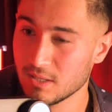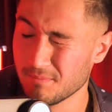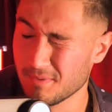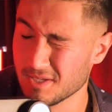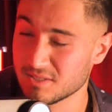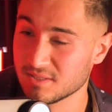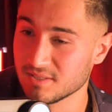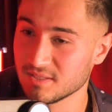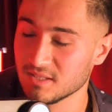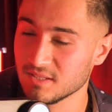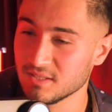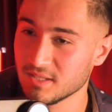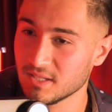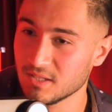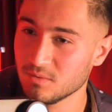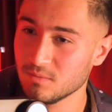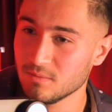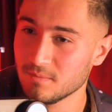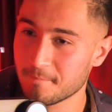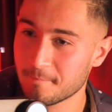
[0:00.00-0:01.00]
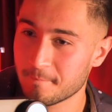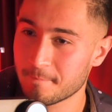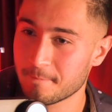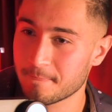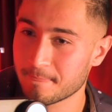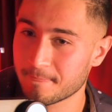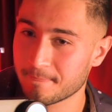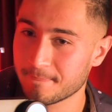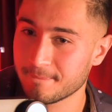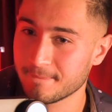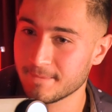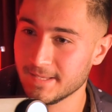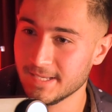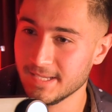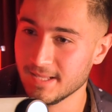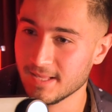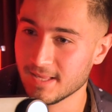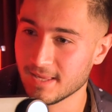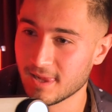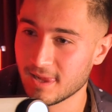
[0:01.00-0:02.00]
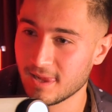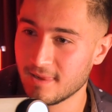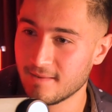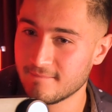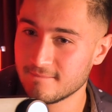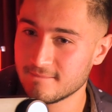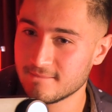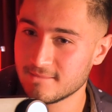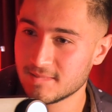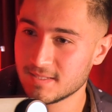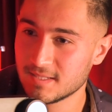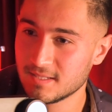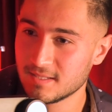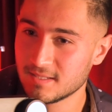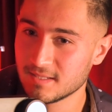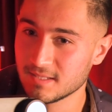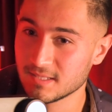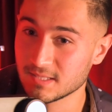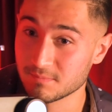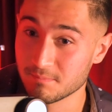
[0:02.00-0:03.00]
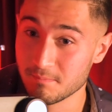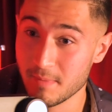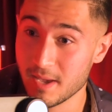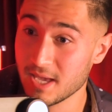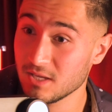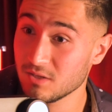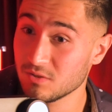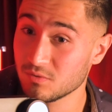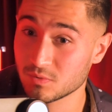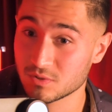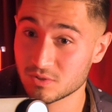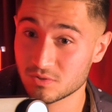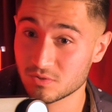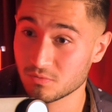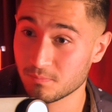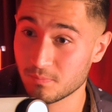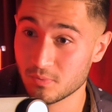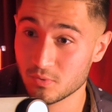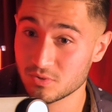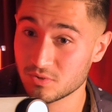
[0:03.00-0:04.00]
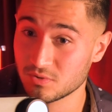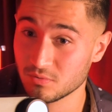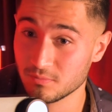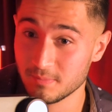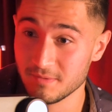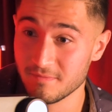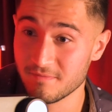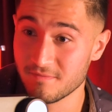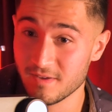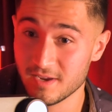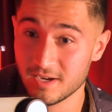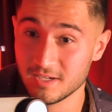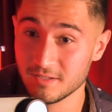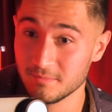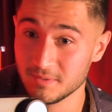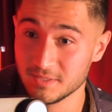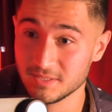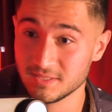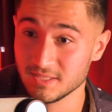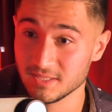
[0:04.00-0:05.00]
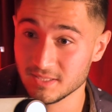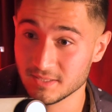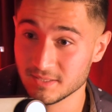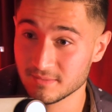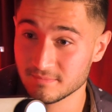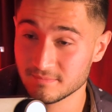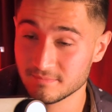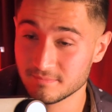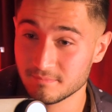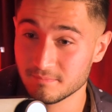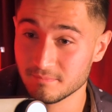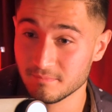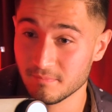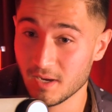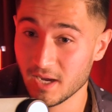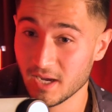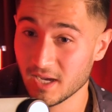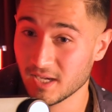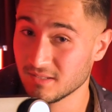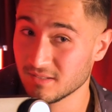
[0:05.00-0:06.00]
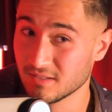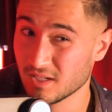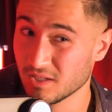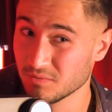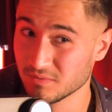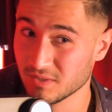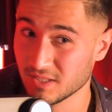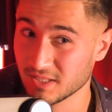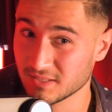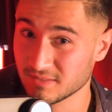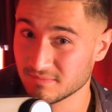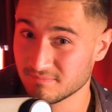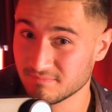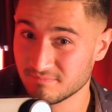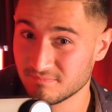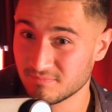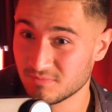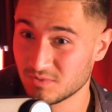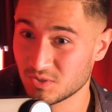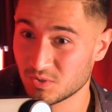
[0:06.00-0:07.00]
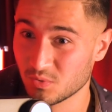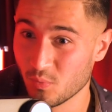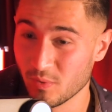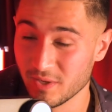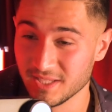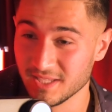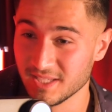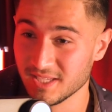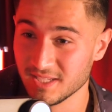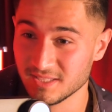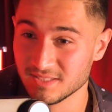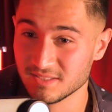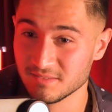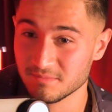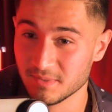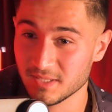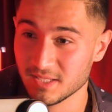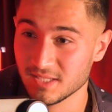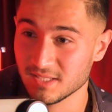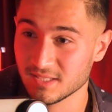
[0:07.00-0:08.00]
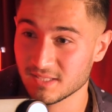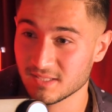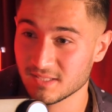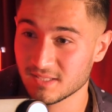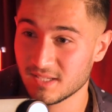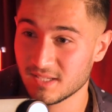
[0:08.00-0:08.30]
basically now. Yeah. May was supposed to be very busy. I had around like 20 gigs in May.